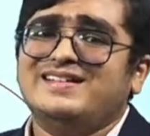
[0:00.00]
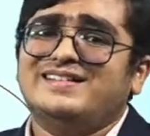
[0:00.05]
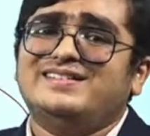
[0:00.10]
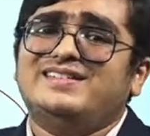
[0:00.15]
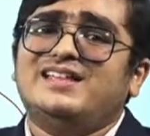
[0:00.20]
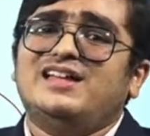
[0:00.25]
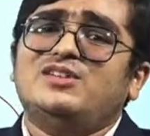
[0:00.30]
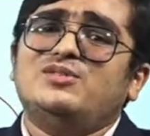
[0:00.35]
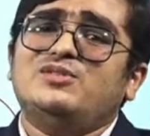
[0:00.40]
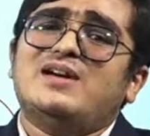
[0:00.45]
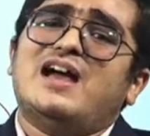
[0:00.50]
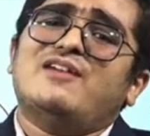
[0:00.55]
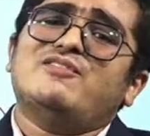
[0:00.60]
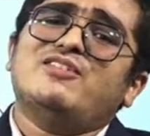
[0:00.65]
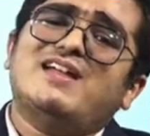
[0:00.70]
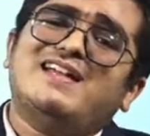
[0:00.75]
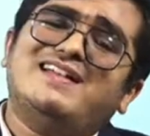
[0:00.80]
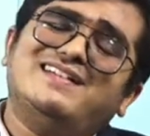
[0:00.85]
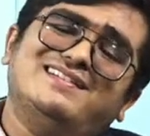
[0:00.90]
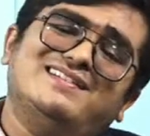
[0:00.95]
Then you have
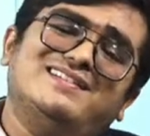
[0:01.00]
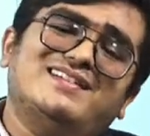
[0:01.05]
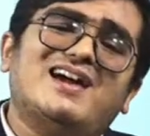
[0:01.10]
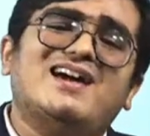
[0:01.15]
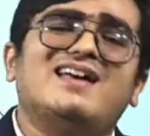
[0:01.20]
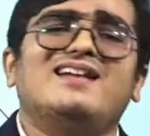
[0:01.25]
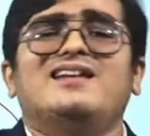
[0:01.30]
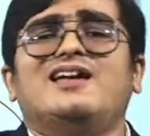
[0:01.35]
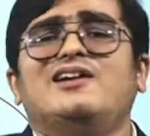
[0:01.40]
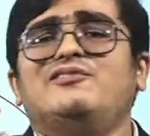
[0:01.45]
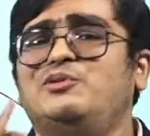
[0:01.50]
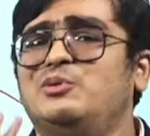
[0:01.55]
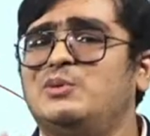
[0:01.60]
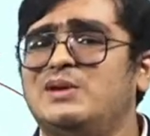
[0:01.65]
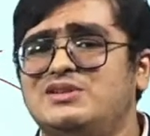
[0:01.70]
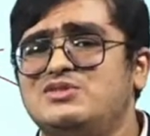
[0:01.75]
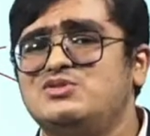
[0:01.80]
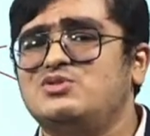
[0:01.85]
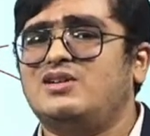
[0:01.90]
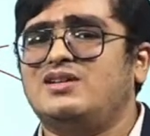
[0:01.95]
your entire life to
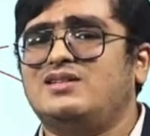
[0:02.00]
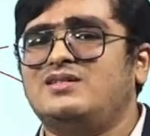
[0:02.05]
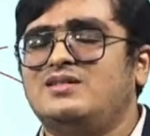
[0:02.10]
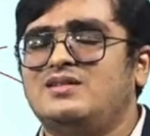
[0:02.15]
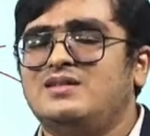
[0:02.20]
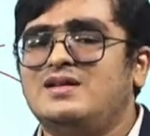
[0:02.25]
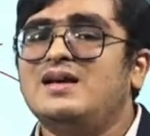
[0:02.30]
enjoy.